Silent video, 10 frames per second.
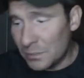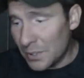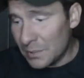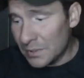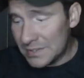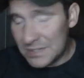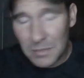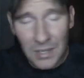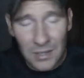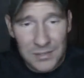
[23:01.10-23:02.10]
probably. Unless
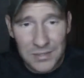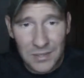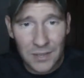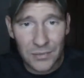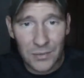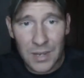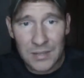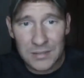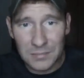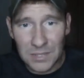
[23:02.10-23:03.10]
anybody else out there
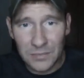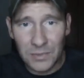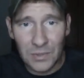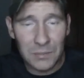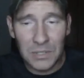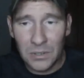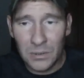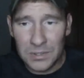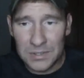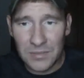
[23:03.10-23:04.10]
has them, definitely let me know,
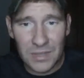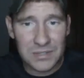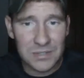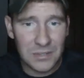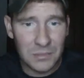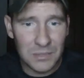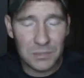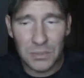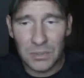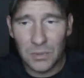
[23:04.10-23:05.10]
because I'd like to see them. That's
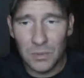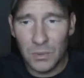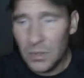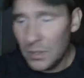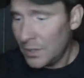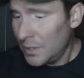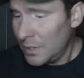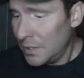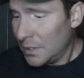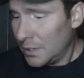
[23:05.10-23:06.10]
pretty cool.
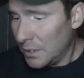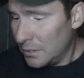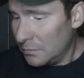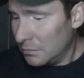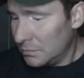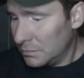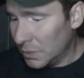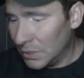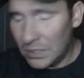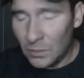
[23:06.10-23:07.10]

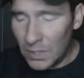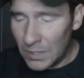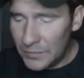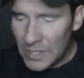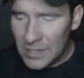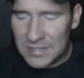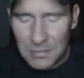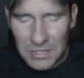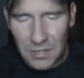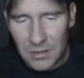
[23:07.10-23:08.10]
But anyway,
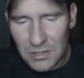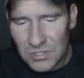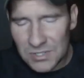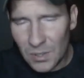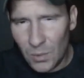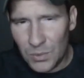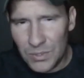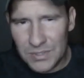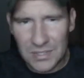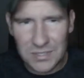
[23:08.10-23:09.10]
cemeteries just hold
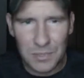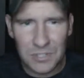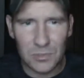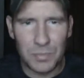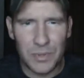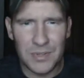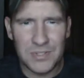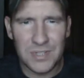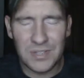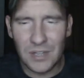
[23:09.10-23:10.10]
a special
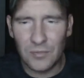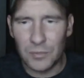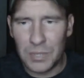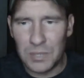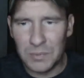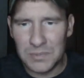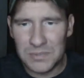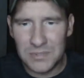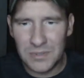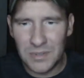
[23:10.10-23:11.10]
place, I think, for people's